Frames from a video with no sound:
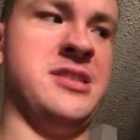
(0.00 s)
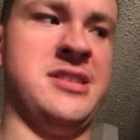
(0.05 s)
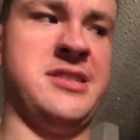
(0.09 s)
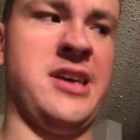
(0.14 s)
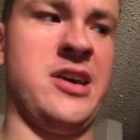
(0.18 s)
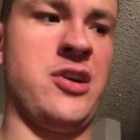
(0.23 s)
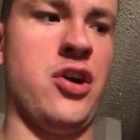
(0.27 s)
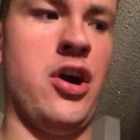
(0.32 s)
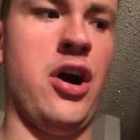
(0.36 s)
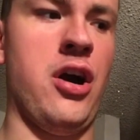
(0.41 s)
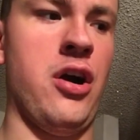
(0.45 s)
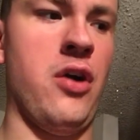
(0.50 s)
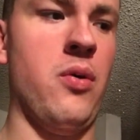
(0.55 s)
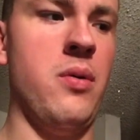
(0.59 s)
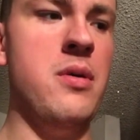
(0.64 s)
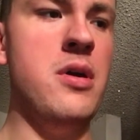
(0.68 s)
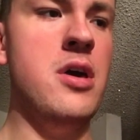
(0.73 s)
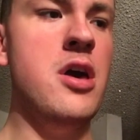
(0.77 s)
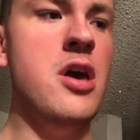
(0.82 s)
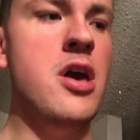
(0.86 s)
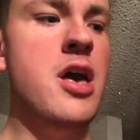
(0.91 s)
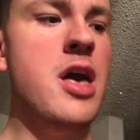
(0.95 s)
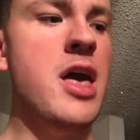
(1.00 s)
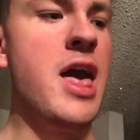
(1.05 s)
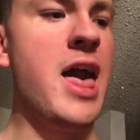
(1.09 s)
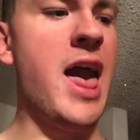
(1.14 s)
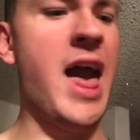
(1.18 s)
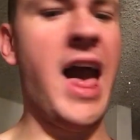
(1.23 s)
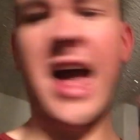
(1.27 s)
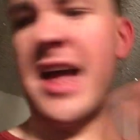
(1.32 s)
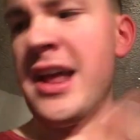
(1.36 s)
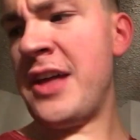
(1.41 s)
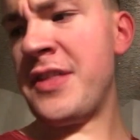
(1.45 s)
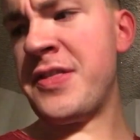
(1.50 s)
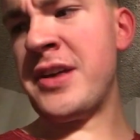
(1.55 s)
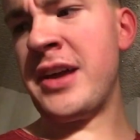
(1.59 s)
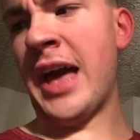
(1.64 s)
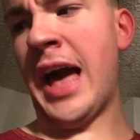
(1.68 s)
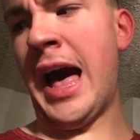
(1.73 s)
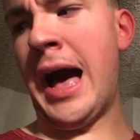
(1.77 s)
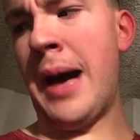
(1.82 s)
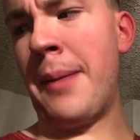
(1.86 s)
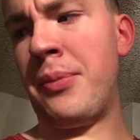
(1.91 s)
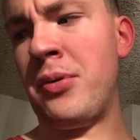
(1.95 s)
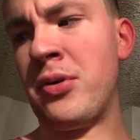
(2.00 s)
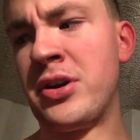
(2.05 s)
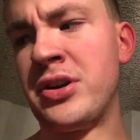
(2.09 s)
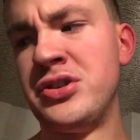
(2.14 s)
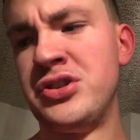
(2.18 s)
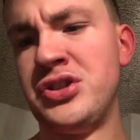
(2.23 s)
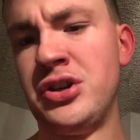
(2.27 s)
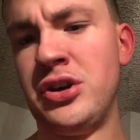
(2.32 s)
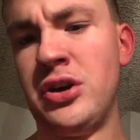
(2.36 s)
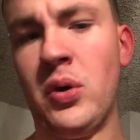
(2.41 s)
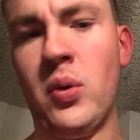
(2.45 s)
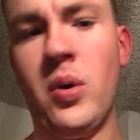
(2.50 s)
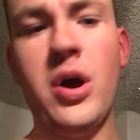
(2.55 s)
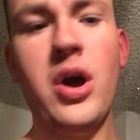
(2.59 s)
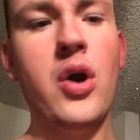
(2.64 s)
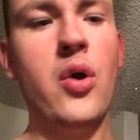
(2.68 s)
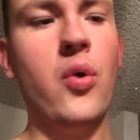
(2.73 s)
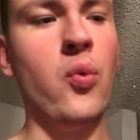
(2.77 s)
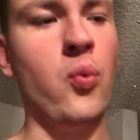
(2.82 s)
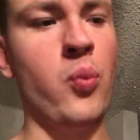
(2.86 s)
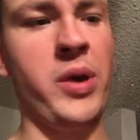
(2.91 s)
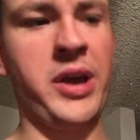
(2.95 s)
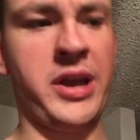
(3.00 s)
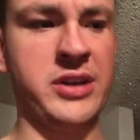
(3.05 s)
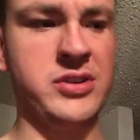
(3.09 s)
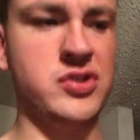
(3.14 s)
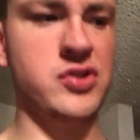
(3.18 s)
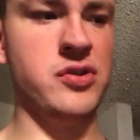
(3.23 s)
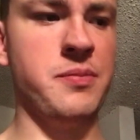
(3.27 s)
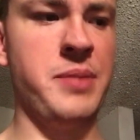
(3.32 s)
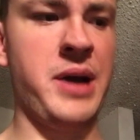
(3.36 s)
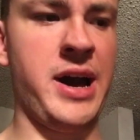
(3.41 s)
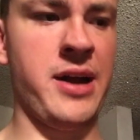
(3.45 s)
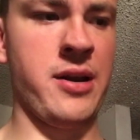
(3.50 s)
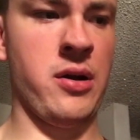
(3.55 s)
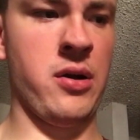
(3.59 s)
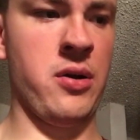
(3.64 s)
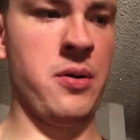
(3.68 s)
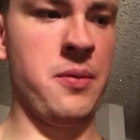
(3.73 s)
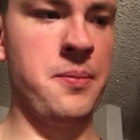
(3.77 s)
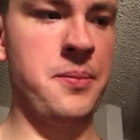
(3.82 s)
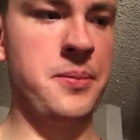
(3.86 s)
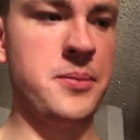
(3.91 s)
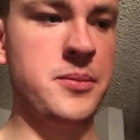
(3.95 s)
It's like, oh, anything Apple can do, we can do better.